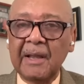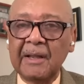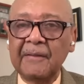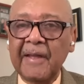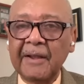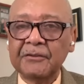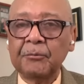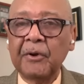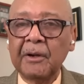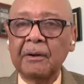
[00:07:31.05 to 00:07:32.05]
And that's
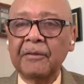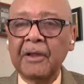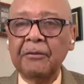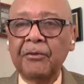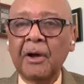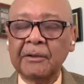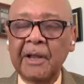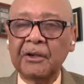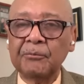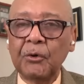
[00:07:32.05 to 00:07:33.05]
where they thought
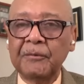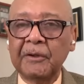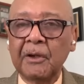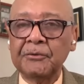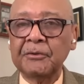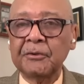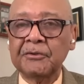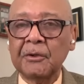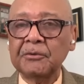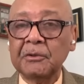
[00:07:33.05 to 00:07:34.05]
they could move the country to
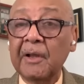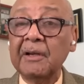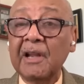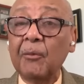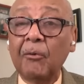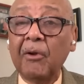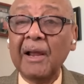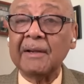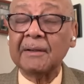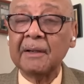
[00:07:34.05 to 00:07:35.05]
socialism. And they were
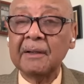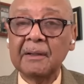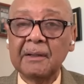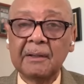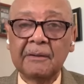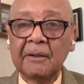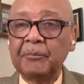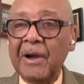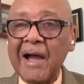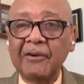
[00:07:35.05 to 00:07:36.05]
right. The
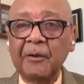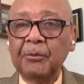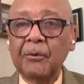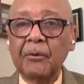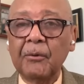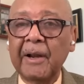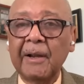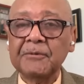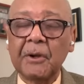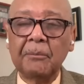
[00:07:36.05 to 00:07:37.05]
poverty
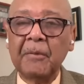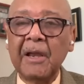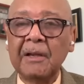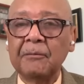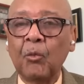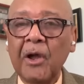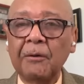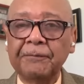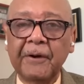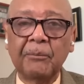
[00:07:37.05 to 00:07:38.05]
programs made
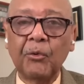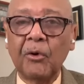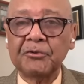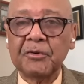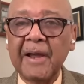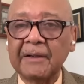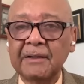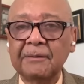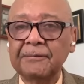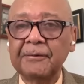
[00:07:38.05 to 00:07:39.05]
welfare more
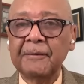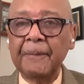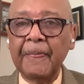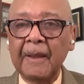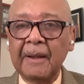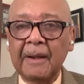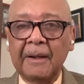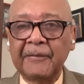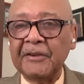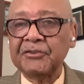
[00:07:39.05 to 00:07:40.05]
attractive.
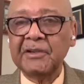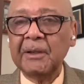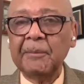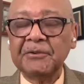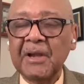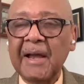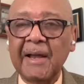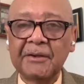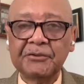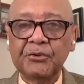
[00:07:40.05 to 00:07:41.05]
They
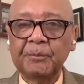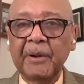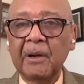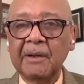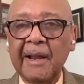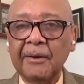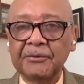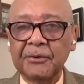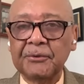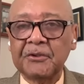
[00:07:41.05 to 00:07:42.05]
stigmatized two-parent
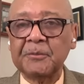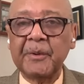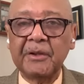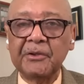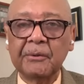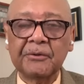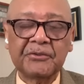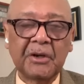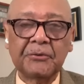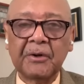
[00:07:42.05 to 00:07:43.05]
households as being
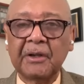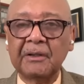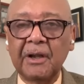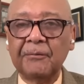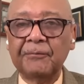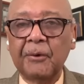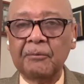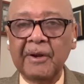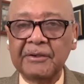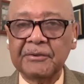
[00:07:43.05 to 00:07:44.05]
Eurocentric and
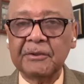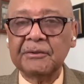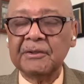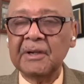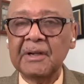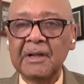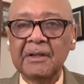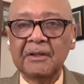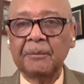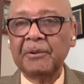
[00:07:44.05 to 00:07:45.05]
therefore racist.
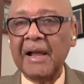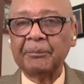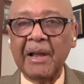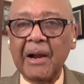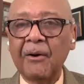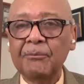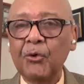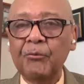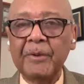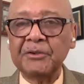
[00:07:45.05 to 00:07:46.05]
The Black Power
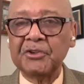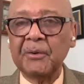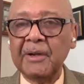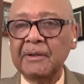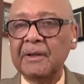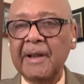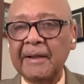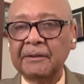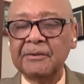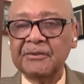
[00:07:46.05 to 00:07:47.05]
movement joined in
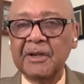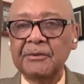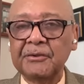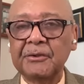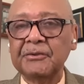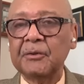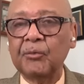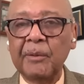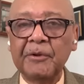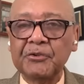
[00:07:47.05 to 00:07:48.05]
that consensus. The
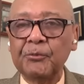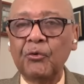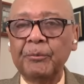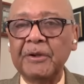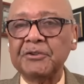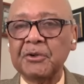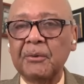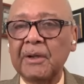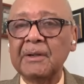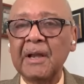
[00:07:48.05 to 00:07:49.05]
women's movement
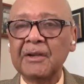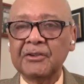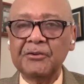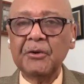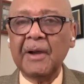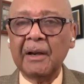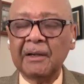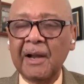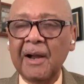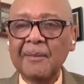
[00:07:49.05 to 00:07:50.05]
joined. So you've got
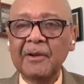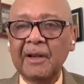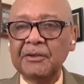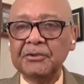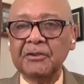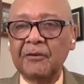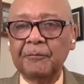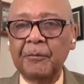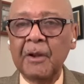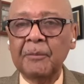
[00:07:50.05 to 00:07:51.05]
a combination
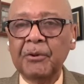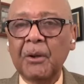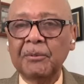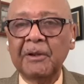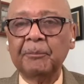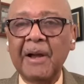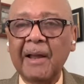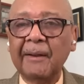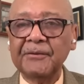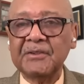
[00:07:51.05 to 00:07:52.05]
of public
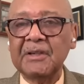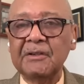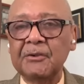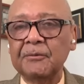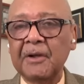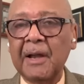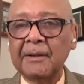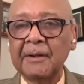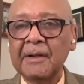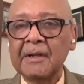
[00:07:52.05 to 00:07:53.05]
policy. You've
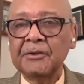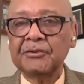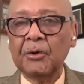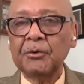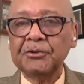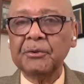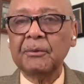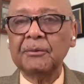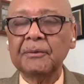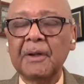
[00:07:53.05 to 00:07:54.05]
got
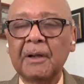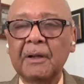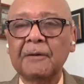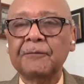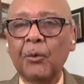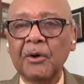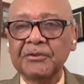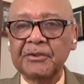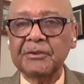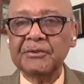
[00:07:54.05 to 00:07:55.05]
social
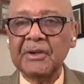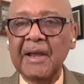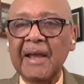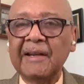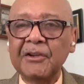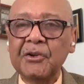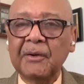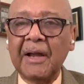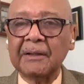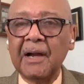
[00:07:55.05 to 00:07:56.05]
forces. And then
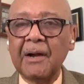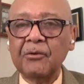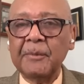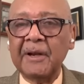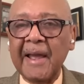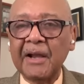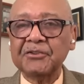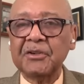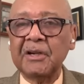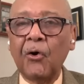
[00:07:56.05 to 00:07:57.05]
you've got government
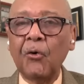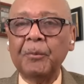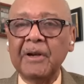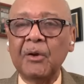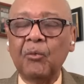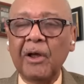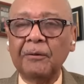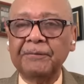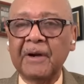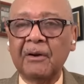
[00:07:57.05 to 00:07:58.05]
action, opening
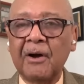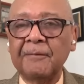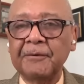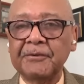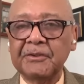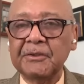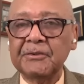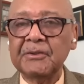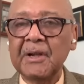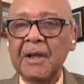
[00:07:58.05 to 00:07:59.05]
welfare
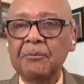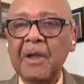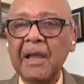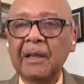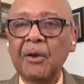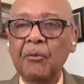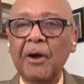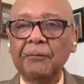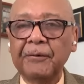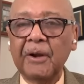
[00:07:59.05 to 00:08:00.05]
offices, making
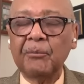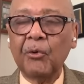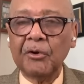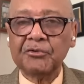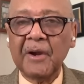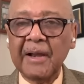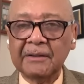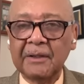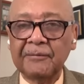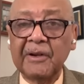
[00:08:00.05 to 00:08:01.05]
welfare more attractive.